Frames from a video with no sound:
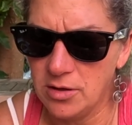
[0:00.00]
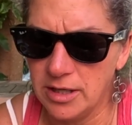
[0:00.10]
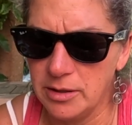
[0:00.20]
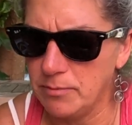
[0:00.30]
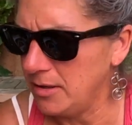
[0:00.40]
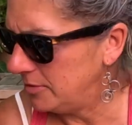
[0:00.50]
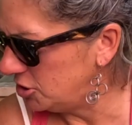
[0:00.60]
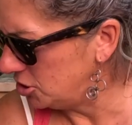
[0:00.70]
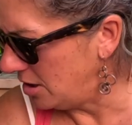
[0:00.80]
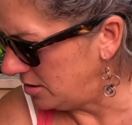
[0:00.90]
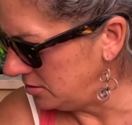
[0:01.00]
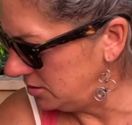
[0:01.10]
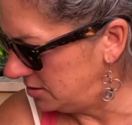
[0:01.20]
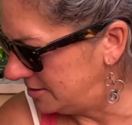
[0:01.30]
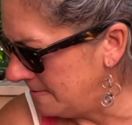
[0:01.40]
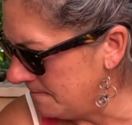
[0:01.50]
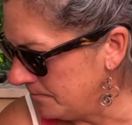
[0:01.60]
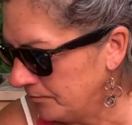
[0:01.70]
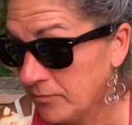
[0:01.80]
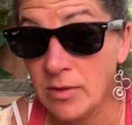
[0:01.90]
like maybe chunks,
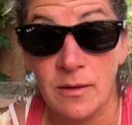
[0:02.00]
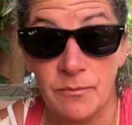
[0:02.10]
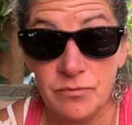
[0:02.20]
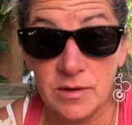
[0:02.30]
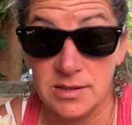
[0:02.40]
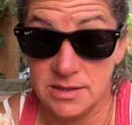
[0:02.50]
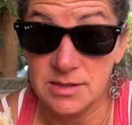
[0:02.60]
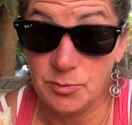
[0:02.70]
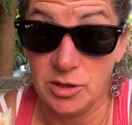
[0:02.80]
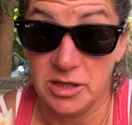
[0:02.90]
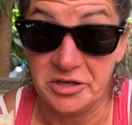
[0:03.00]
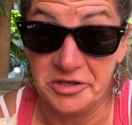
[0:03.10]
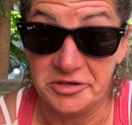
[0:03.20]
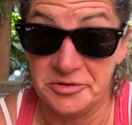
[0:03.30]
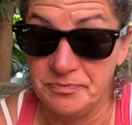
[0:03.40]
because it's pretty good.